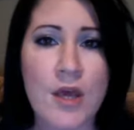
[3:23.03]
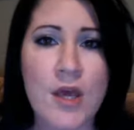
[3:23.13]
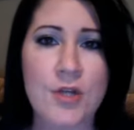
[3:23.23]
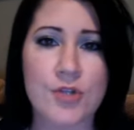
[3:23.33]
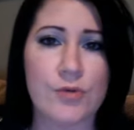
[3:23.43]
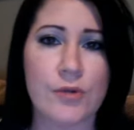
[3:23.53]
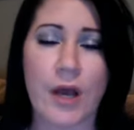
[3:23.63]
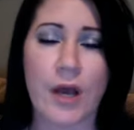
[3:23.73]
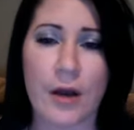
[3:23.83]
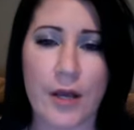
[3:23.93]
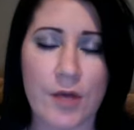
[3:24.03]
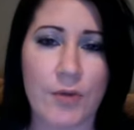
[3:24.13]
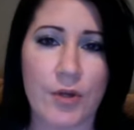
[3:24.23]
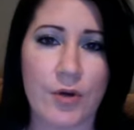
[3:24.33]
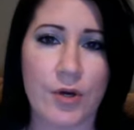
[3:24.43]
Juliana and
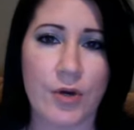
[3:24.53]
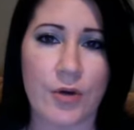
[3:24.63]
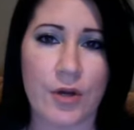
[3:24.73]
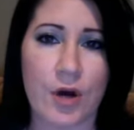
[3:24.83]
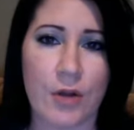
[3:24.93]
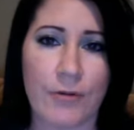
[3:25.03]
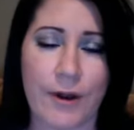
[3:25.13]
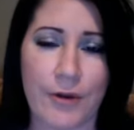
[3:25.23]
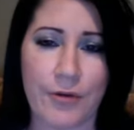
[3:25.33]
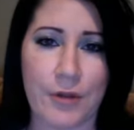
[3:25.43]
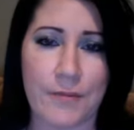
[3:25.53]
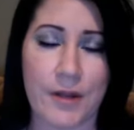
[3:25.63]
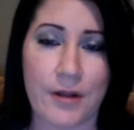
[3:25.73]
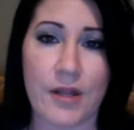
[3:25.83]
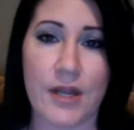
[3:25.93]
Bill go to the Colorado
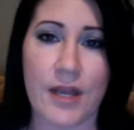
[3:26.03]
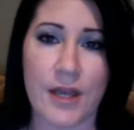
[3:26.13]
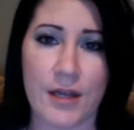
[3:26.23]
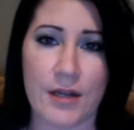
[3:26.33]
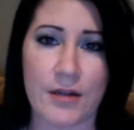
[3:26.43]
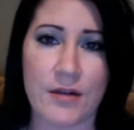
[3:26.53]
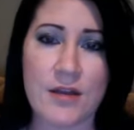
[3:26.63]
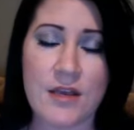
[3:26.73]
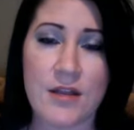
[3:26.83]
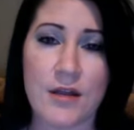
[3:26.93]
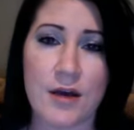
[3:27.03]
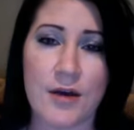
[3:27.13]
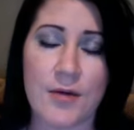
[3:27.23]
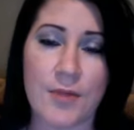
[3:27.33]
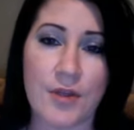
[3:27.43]
clinic, and
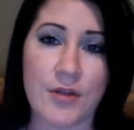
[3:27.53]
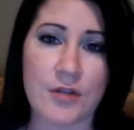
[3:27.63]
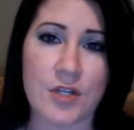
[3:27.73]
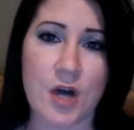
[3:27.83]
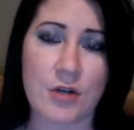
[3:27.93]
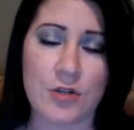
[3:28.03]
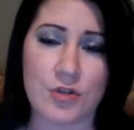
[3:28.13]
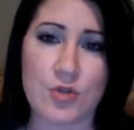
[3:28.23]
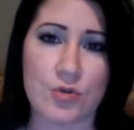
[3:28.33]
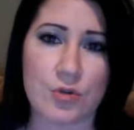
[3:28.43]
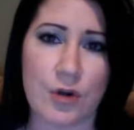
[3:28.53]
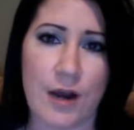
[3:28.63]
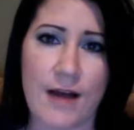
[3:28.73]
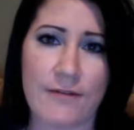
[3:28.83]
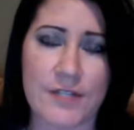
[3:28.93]
the doctor
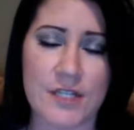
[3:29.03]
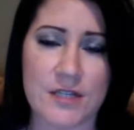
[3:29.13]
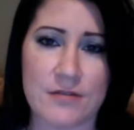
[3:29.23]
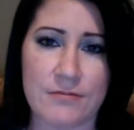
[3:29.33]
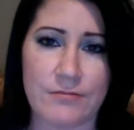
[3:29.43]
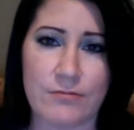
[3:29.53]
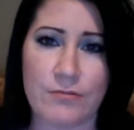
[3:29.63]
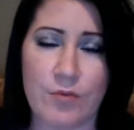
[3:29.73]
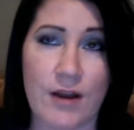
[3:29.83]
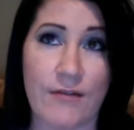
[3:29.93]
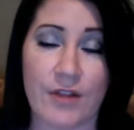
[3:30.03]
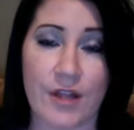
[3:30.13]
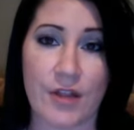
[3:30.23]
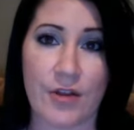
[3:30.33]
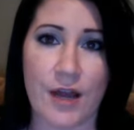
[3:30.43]
Schoolcraft and whatever
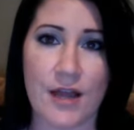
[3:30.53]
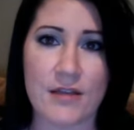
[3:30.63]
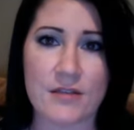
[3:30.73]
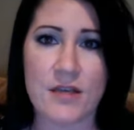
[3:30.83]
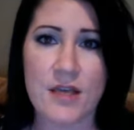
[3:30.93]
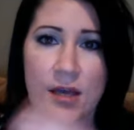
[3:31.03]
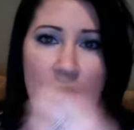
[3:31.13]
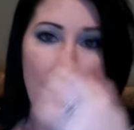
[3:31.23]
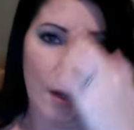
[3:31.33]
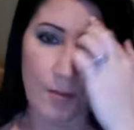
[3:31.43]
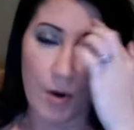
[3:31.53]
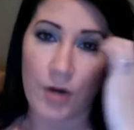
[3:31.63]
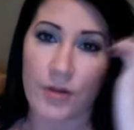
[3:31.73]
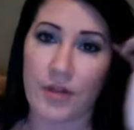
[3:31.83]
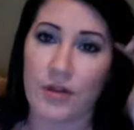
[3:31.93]
the other guy is
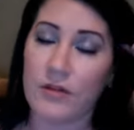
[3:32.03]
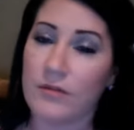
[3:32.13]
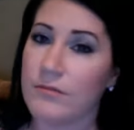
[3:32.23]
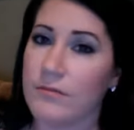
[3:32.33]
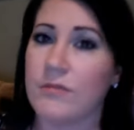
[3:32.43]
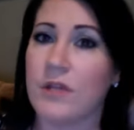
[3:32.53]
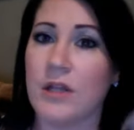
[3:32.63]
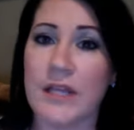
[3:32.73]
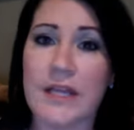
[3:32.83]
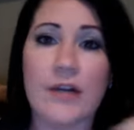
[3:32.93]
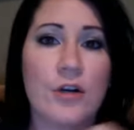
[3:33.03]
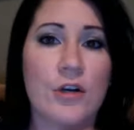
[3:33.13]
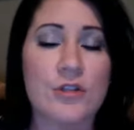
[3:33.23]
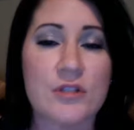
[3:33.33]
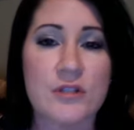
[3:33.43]
are the
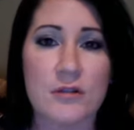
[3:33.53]
leaders